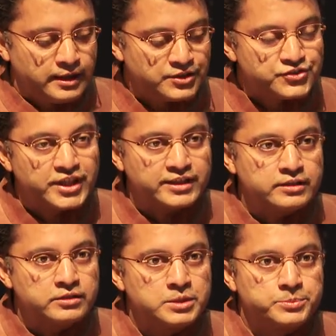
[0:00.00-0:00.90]
And
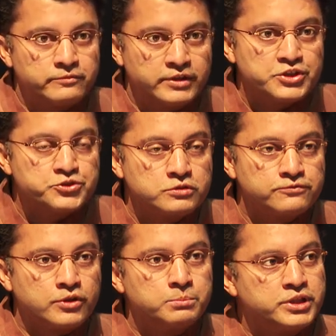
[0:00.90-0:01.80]
second, it prevents you
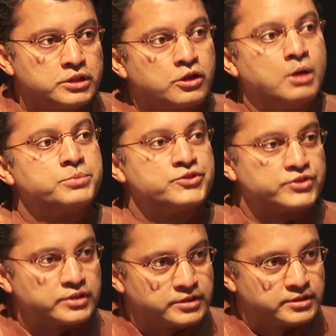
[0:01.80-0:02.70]
from being
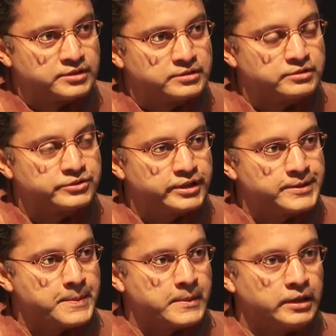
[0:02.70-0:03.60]
complacent.
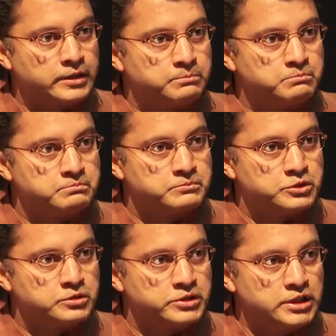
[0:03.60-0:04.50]
Okay?
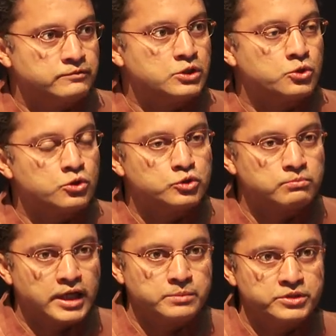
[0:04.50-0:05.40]
Even though you
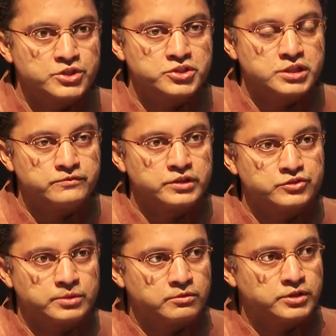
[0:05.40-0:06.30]
might be achieving
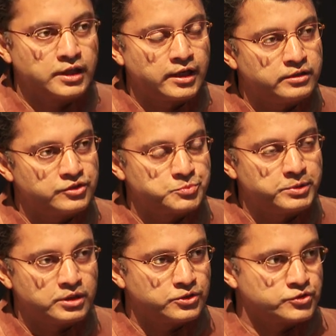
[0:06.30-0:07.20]
some of the highest
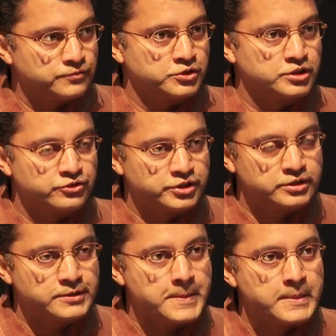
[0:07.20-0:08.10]
pinnacles of your
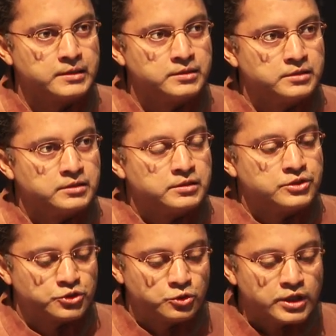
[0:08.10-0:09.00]
career,
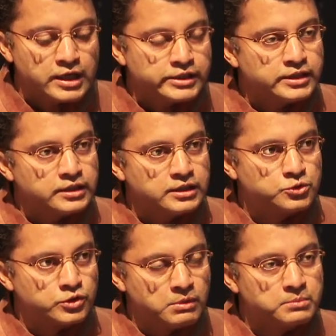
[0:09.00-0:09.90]
it's a good idea
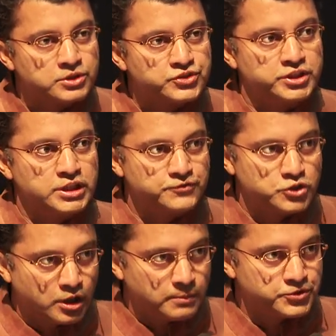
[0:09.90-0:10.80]
to remember Steve
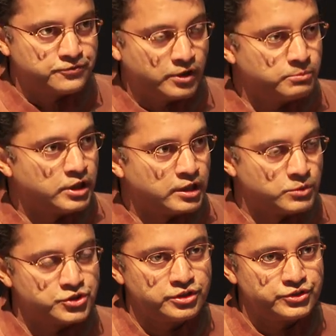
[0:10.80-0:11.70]
Jobs' formula,
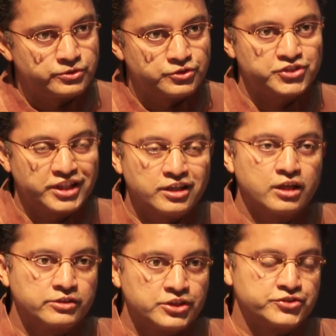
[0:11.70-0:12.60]
which is, you know, stay
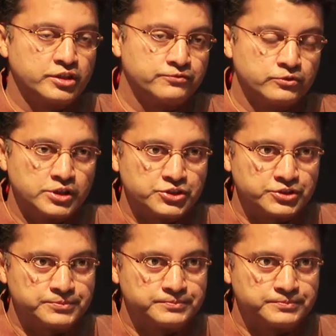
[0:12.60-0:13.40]
hungry, stay foolish.